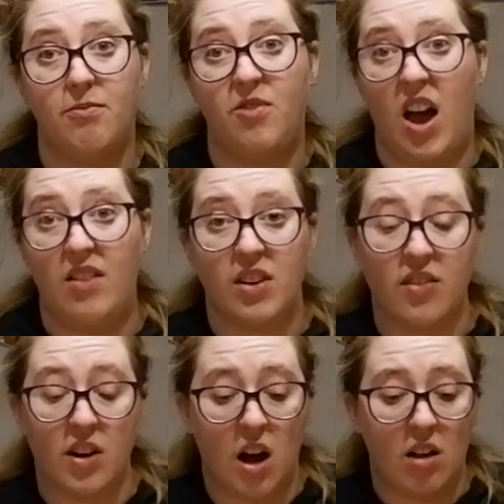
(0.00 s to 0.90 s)
5
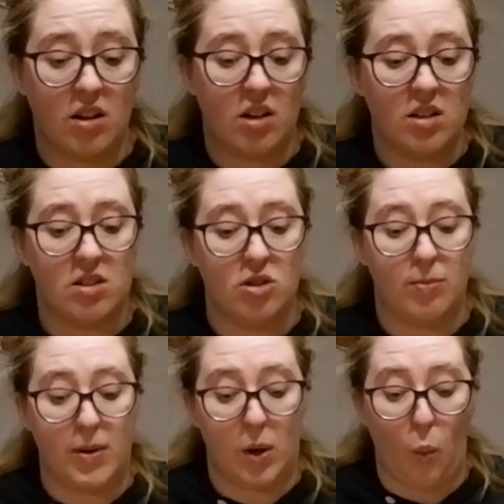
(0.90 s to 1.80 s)
different colors. You can
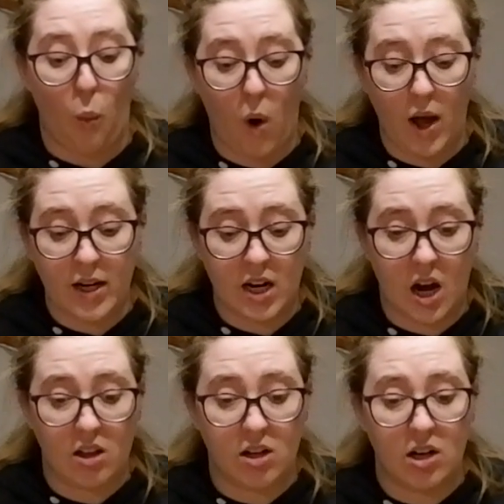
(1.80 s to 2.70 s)
pick 1
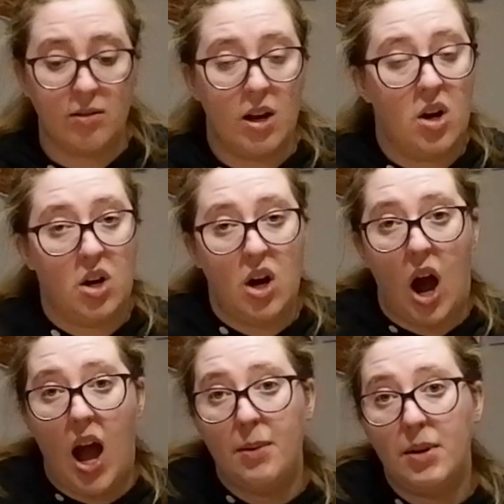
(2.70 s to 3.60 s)
color.
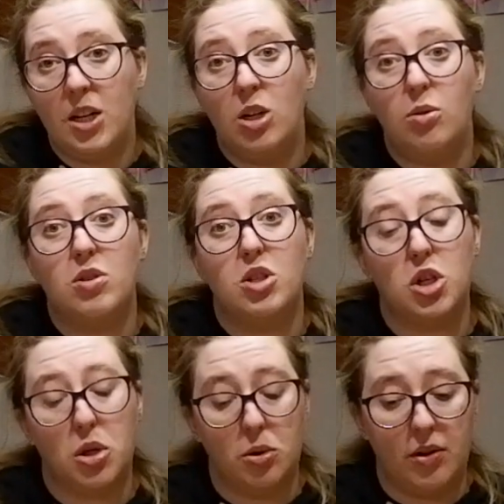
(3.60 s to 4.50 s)
I'm going to use
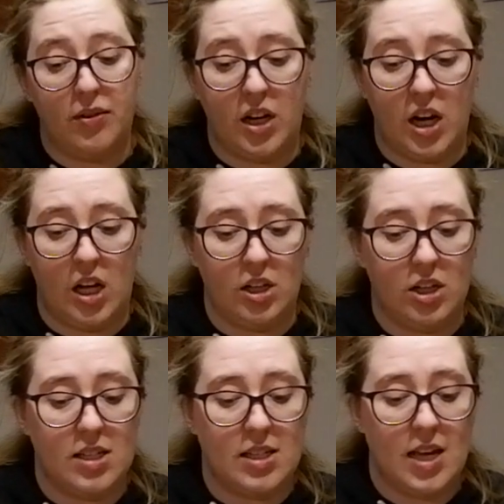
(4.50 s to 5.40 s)
2 different
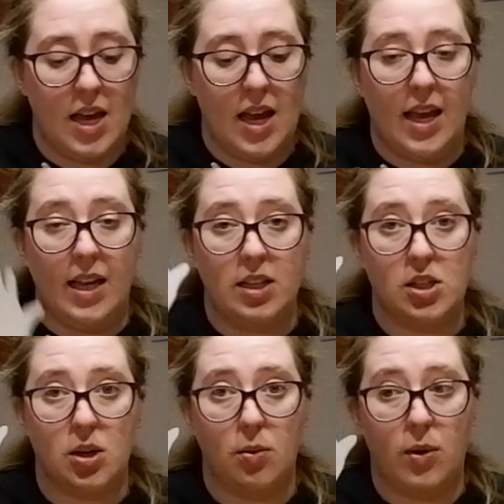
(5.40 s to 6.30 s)
colors. And
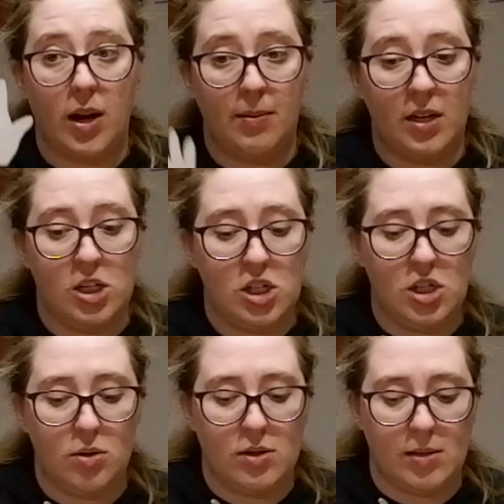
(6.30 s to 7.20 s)
so what I'm going to
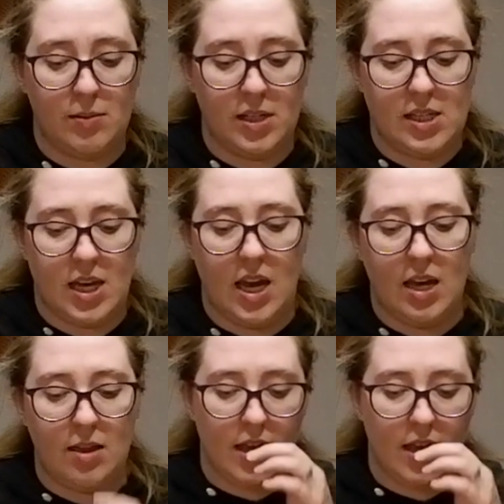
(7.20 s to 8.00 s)
do is I'm going to take